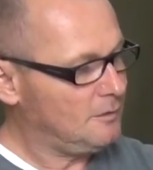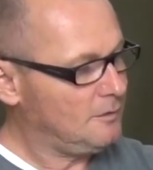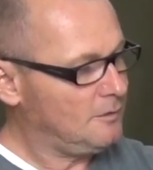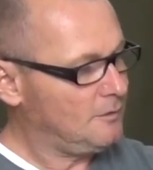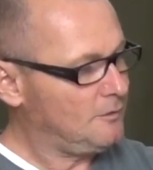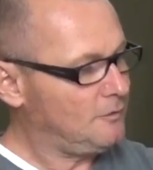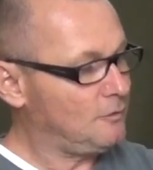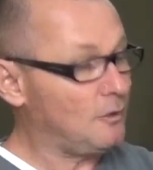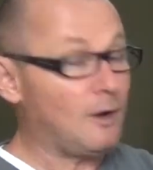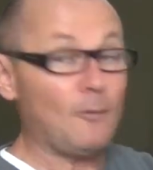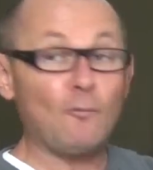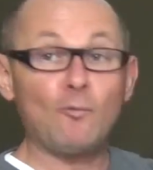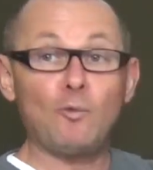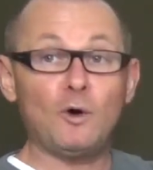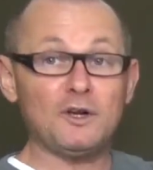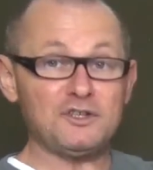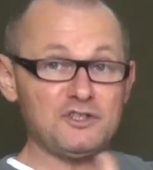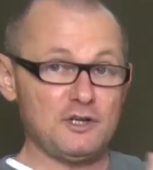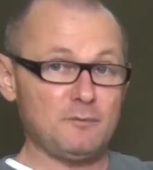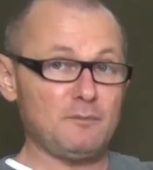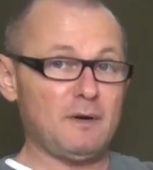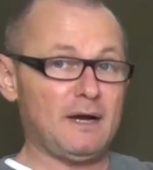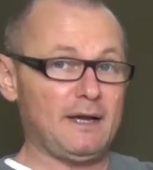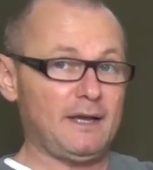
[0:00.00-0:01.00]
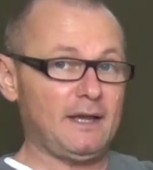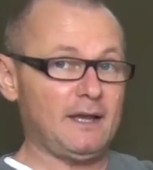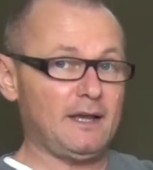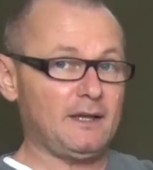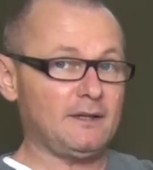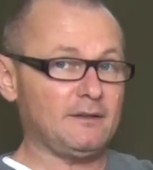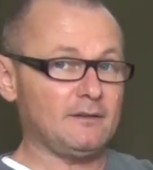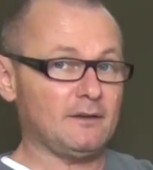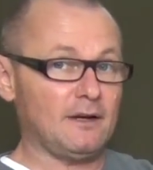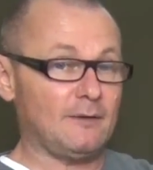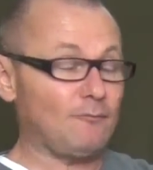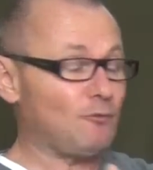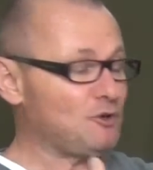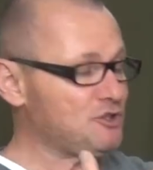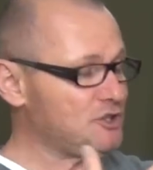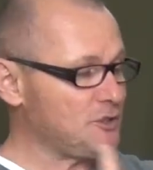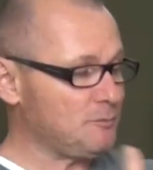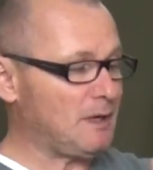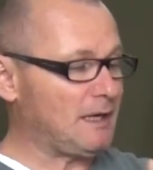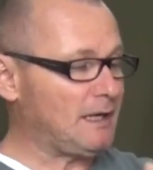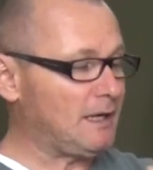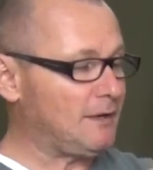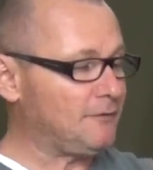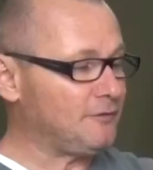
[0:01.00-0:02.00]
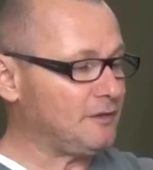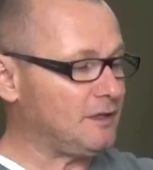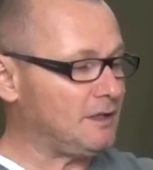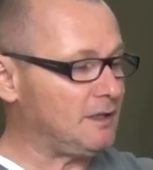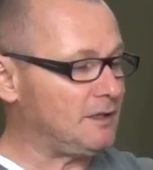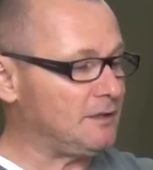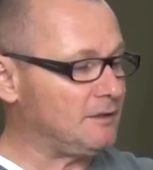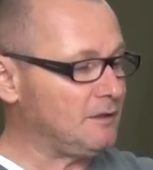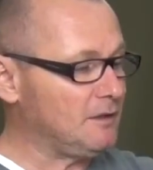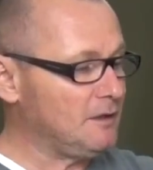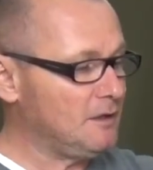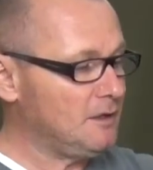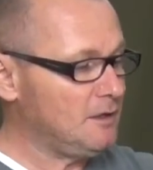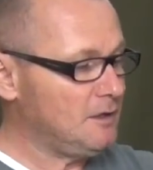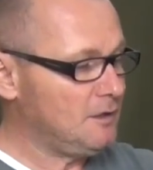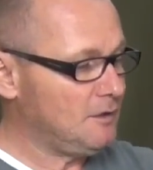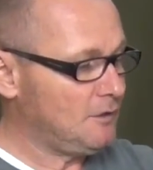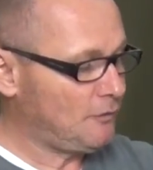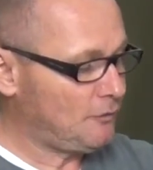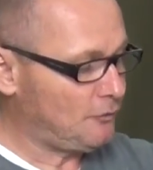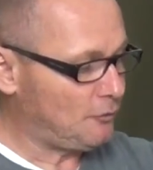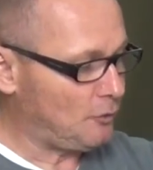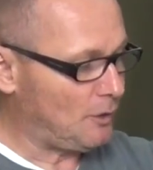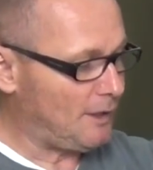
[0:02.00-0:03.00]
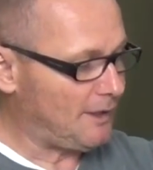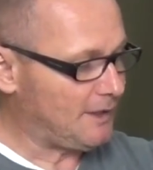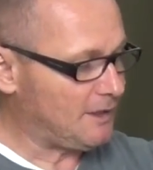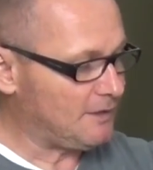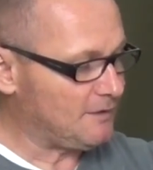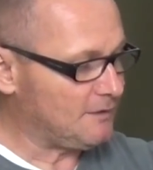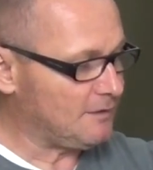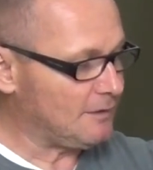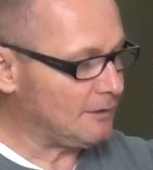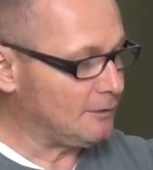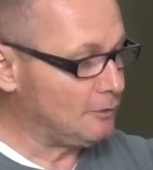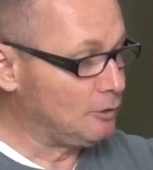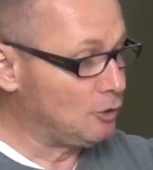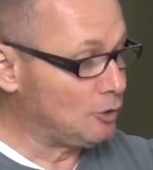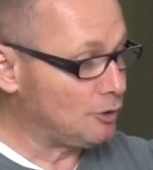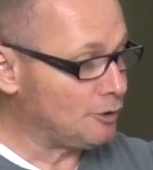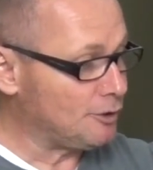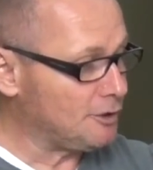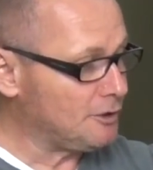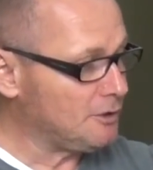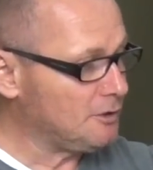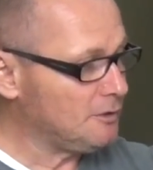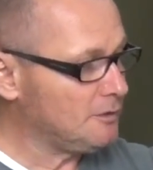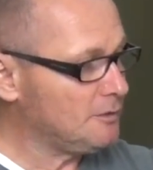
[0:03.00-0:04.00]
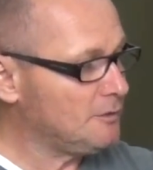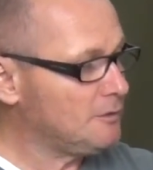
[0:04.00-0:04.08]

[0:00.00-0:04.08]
So I'm watching my hand, I'm watching my left hand, so I can learn